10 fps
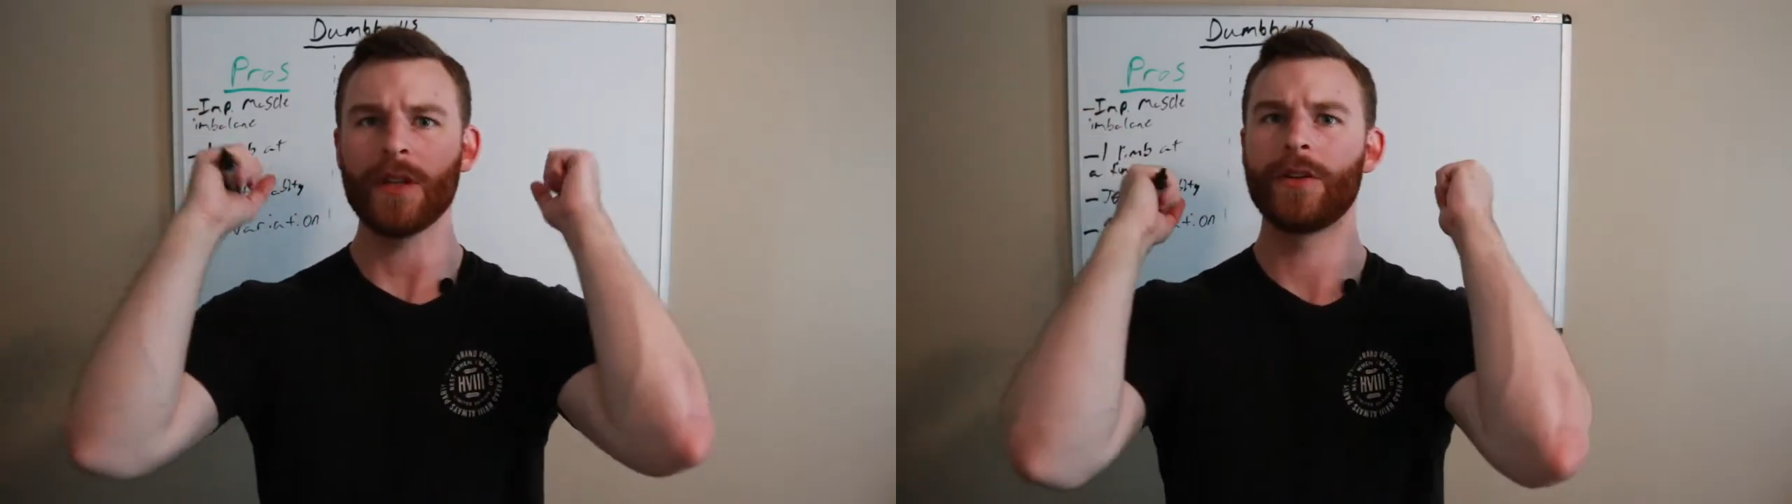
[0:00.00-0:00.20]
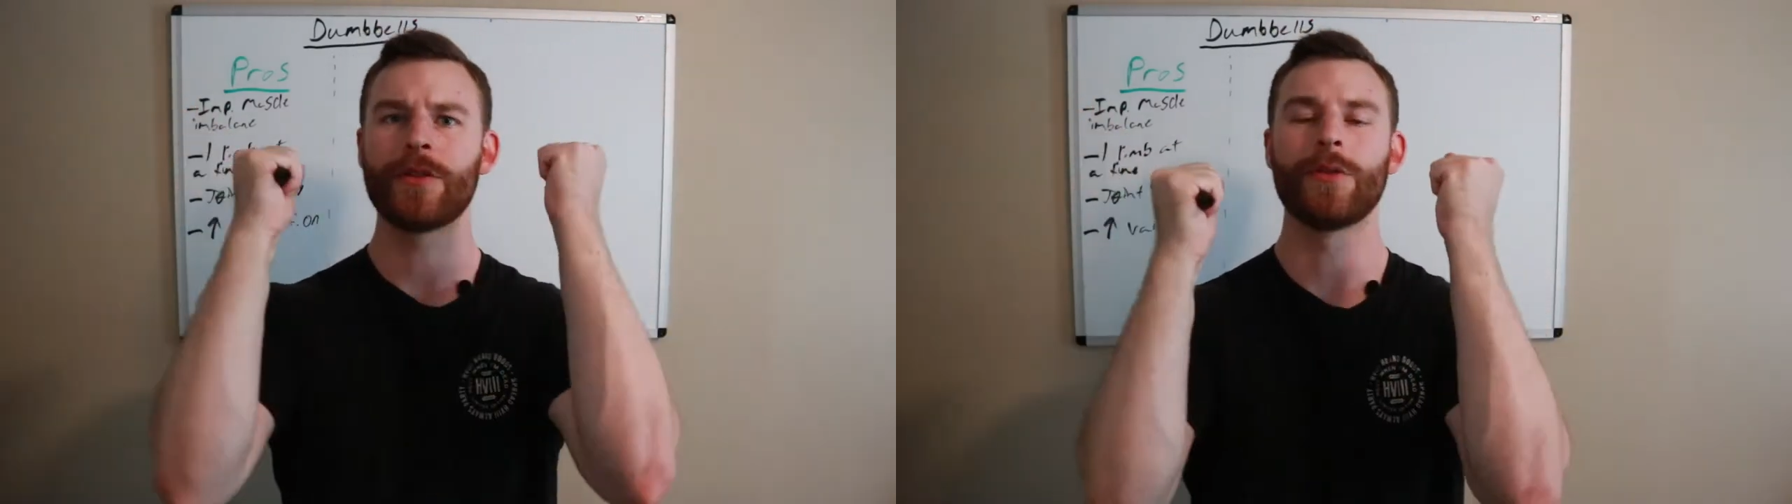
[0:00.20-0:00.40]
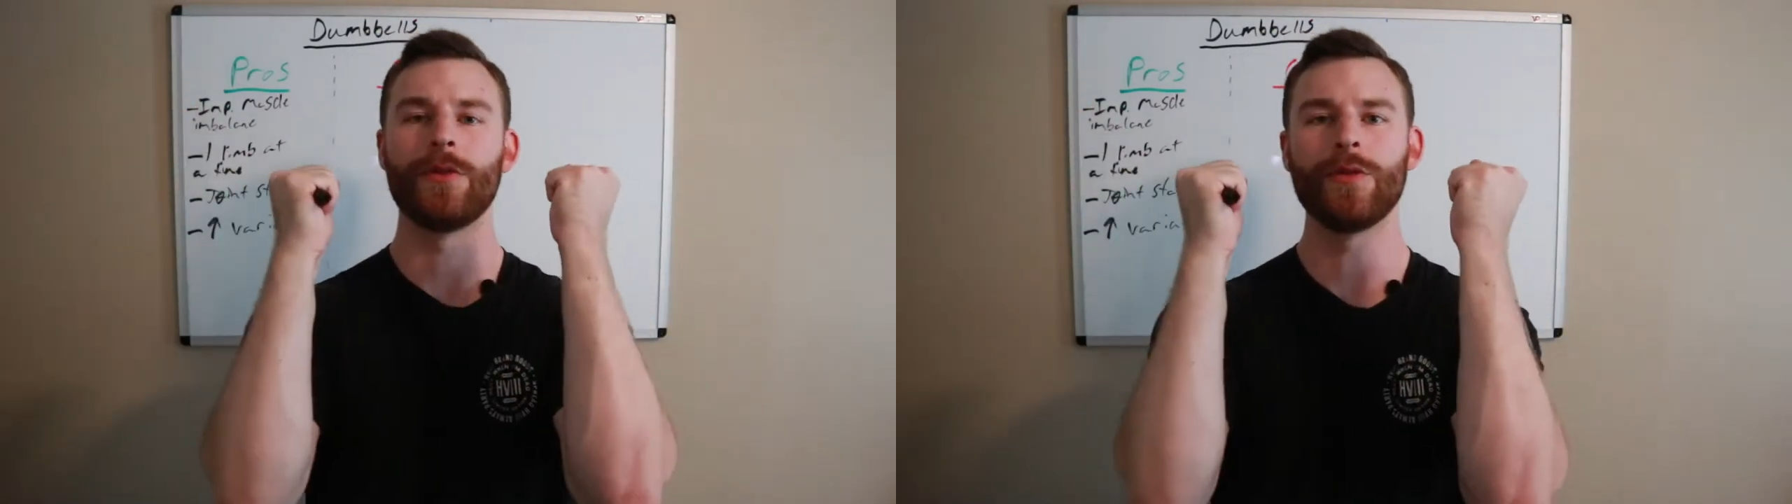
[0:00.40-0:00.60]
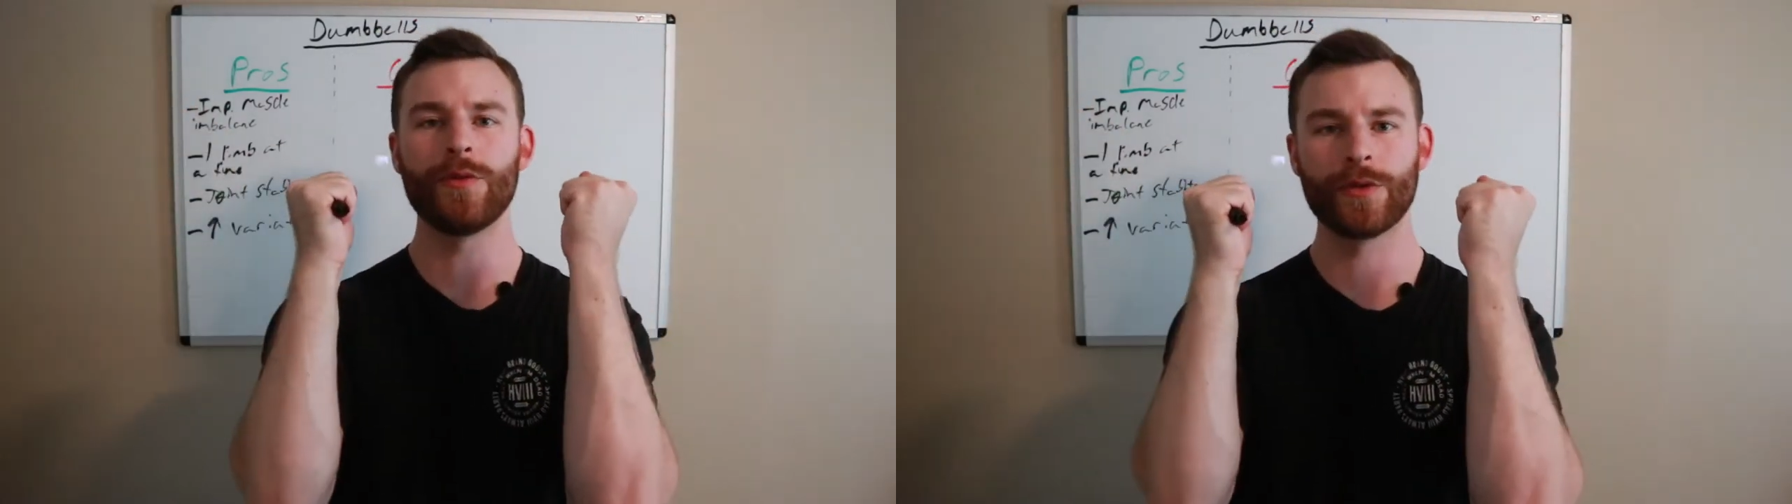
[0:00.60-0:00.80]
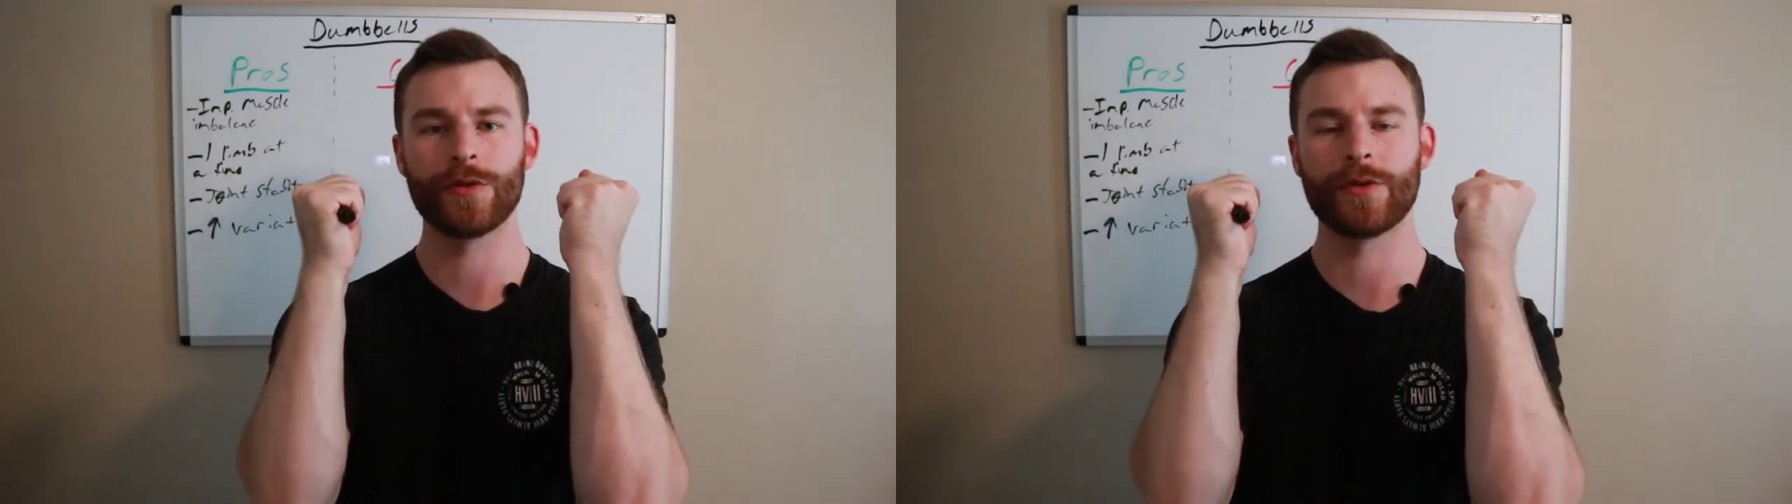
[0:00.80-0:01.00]
you can do a
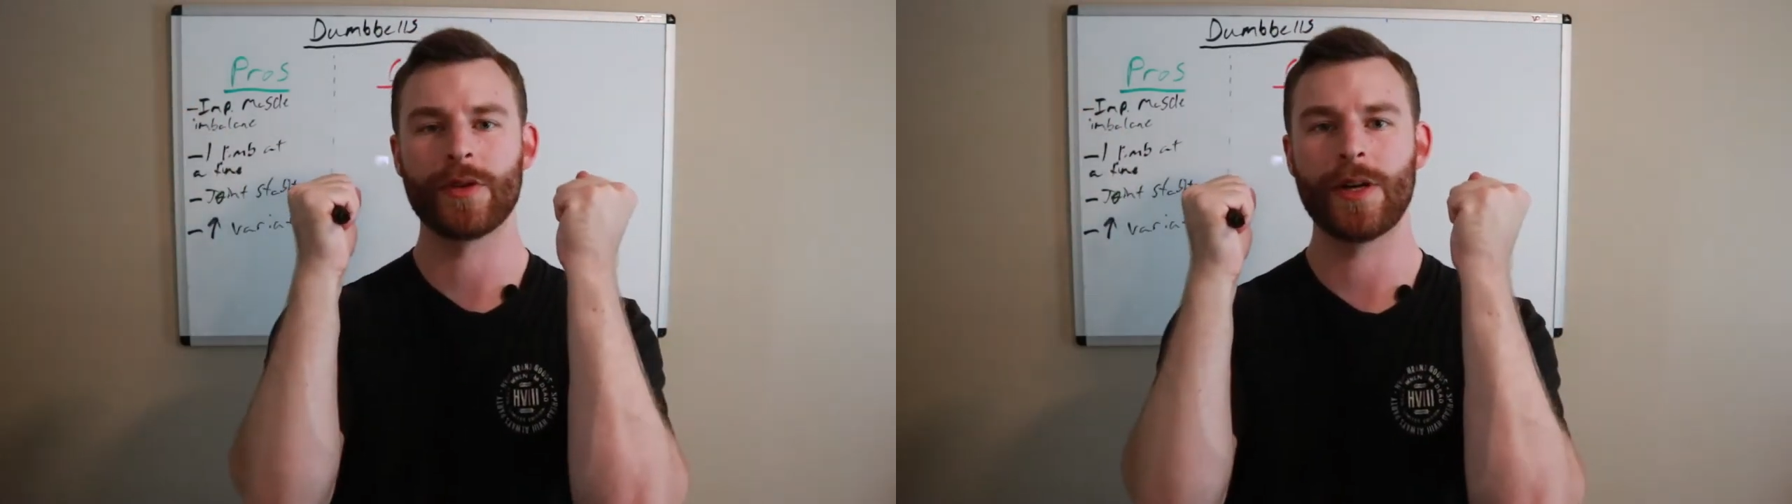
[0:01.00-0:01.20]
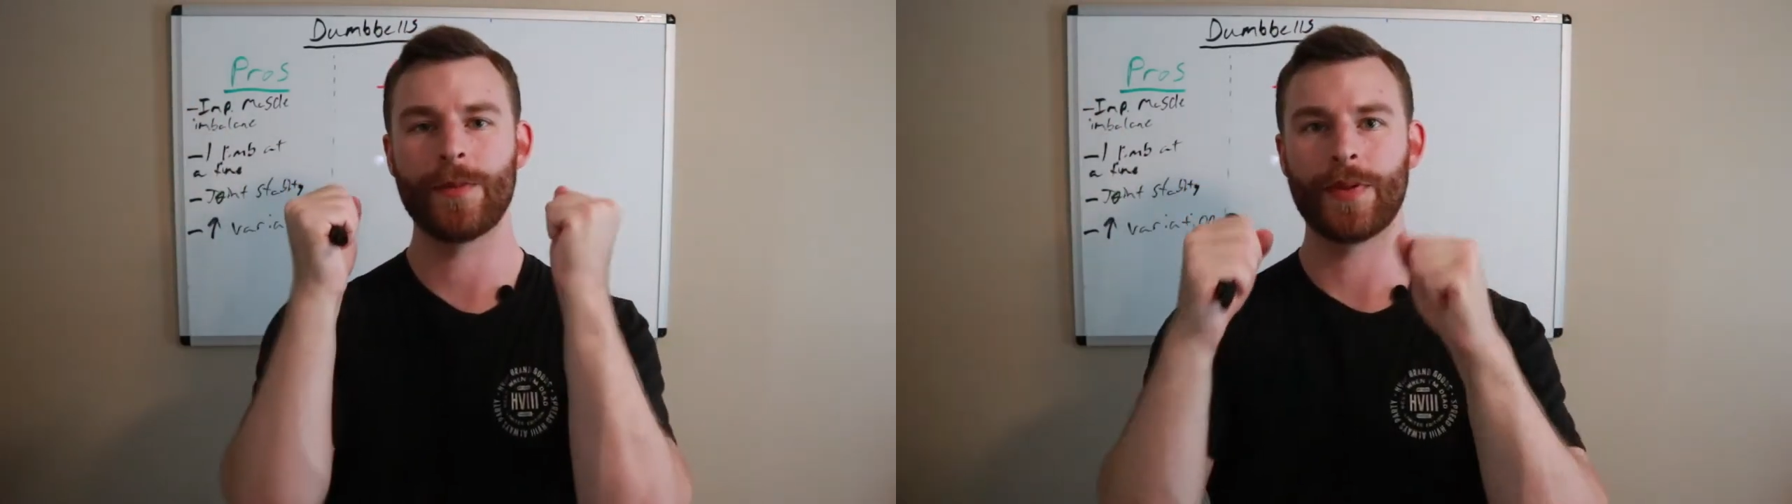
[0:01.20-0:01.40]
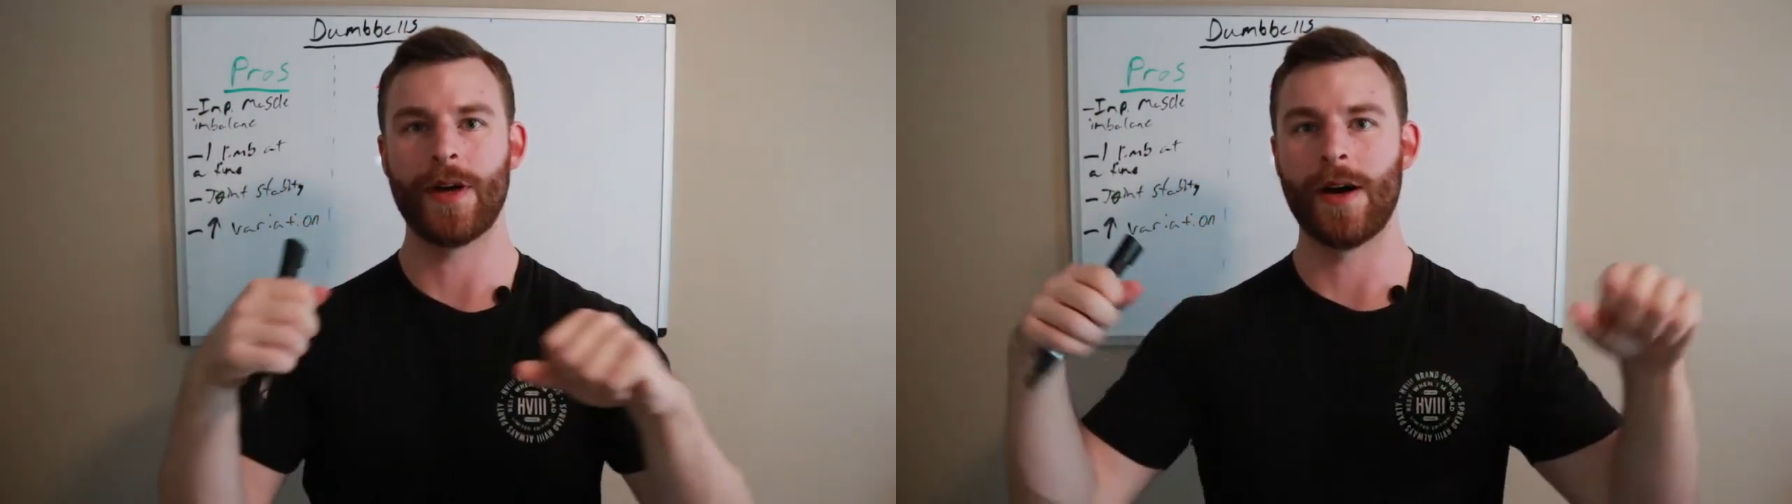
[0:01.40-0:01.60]
neutral grip,